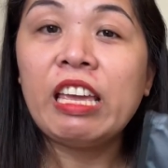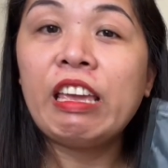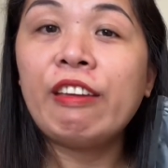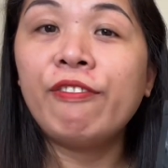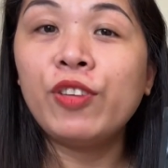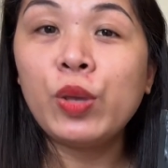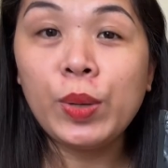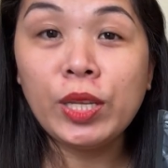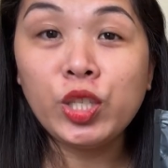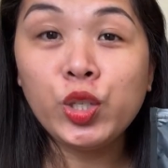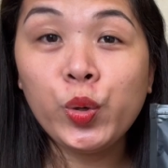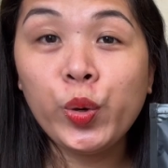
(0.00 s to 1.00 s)
If you
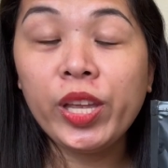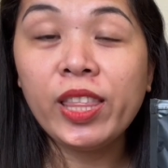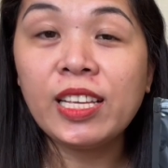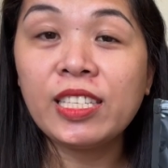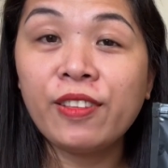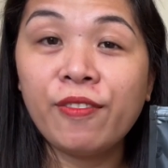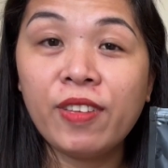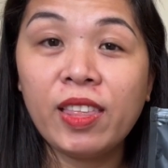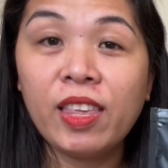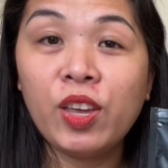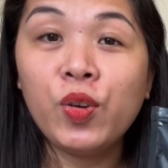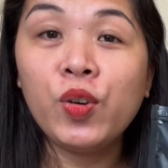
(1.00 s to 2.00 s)
enjoy this
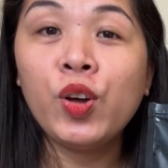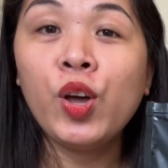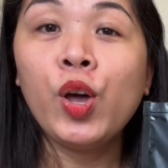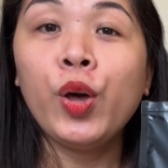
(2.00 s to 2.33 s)
video,